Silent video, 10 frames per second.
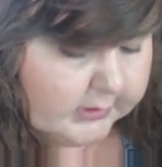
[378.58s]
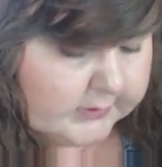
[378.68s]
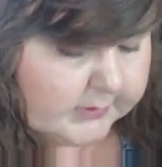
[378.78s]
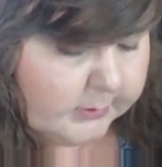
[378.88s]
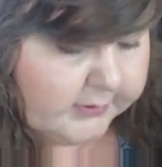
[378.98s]

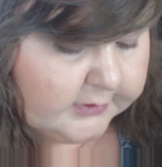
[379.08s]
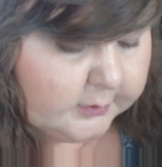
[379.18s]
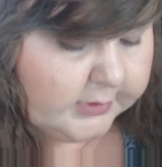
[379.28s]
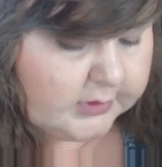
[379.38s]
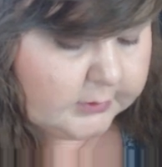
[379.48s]
That's why my
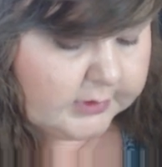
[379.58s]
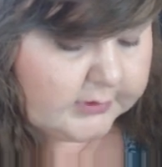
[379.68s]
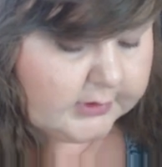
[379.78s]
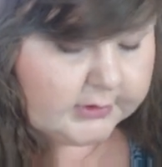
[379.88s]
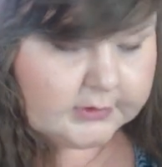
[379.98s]
first impression
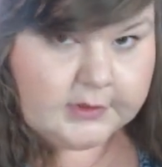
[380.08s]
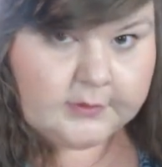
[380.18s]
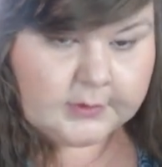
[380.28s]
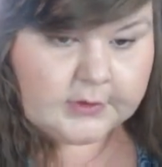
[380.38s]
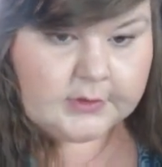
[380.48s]
when I saw it was
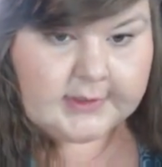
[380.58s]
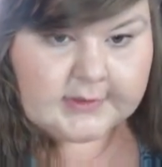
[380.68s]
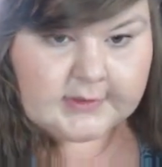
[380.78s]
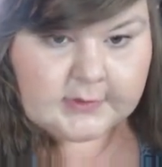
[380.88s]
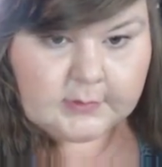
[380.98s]
really from the
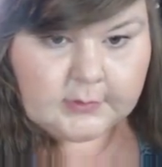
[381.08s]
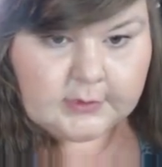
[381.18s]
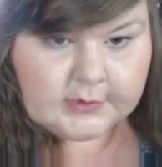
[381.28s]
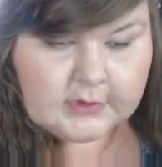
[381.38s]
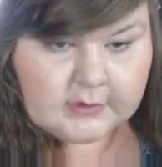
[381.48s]
strands.
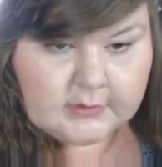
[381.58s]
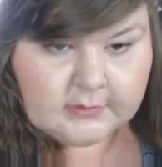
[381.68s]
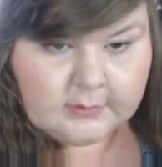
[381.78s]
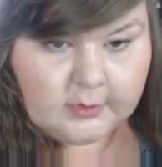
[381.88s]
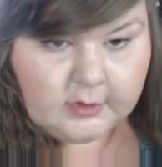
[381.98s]
Was
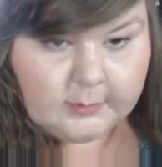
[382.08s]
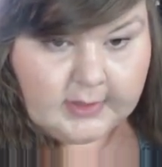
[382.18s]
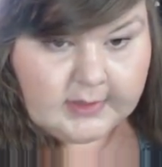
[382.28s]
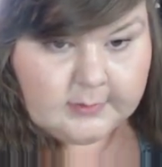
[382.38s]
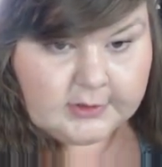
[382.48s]
probably
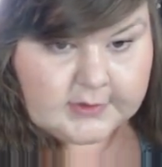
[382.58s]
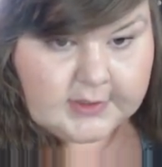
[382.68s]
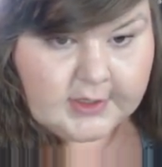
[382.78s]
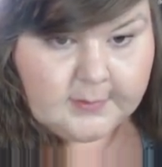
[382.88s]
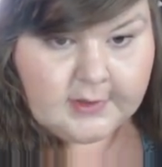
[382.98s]
partly because
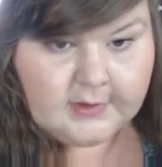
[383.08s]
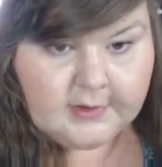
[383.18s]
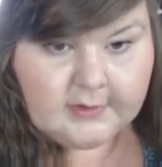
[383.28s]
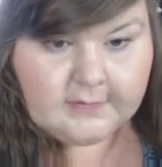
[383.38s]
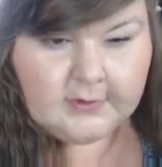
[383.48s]
of them.
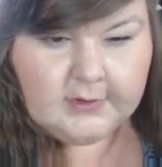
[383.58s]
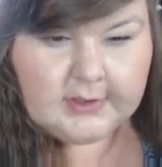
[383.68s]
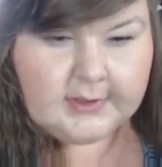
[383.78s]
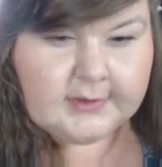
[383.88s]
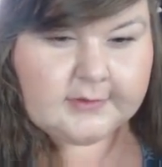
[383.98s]
Very
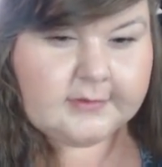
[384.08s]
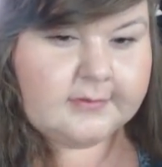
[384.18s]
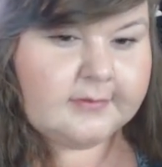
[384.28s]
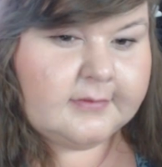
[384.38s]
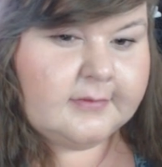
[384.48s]
kind
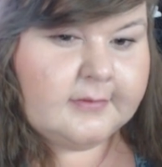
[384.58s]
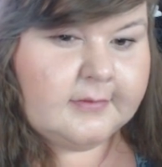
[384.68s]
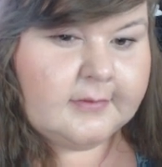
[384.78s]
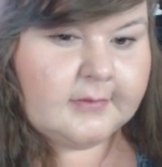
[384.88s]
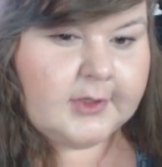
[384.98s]
of,
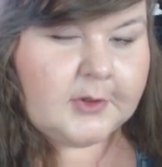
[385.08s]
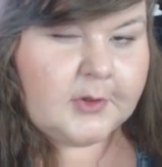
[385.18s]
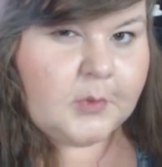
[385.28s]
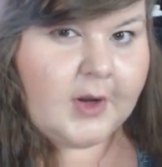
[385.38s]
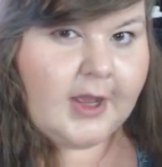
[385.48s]
I
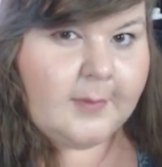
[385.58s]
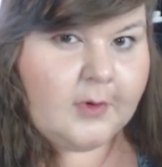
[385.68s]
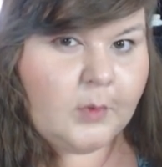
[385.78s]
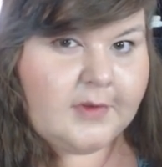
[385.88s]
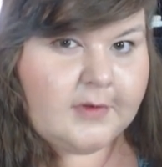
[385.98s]
don't know why,
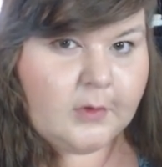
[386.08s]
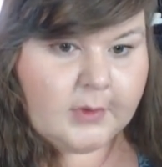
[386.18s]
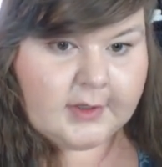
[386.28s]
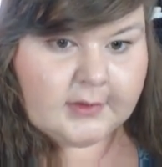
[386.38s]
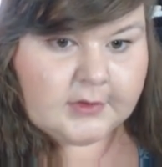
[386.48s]
but Winter
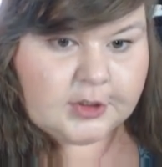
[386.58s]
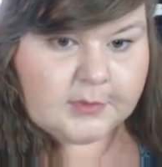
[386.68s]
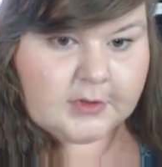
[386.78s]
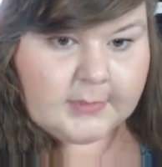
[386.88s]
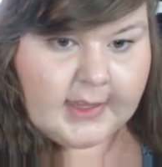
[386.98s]
Wedding
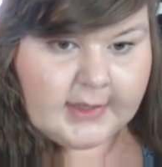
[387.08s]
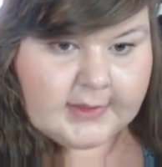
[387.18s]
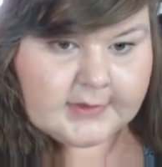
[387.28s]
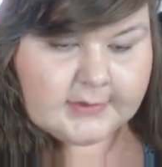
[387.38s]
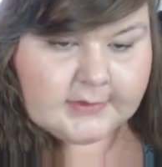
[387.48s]
jumped in my
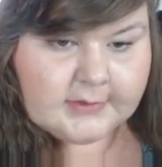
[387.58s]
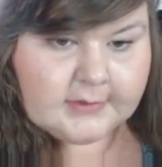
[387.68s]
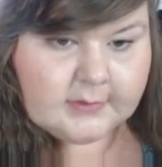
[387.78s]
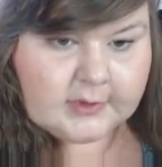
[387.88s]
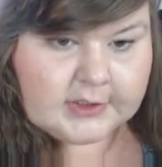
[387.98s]
head.
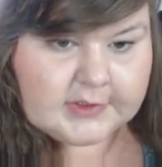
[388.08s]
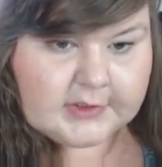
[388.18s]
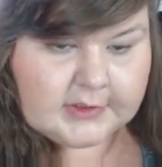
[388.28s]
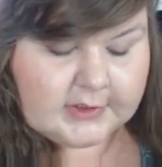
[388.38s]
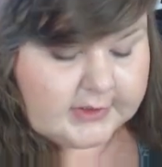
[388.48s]
Because
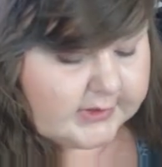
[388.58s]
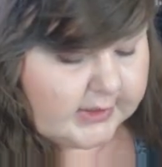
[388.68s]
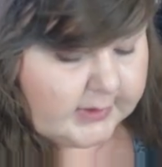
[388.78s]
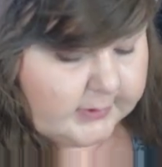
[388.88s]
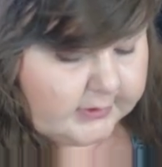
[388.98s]
of the colour
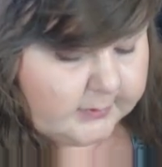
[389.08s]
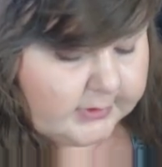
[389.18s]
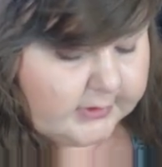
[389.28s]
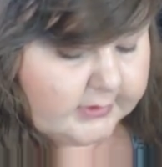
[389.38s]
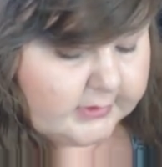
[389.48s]
scheme a little
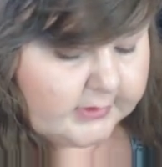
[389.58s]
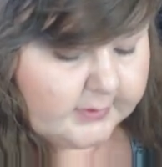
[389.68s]
bit.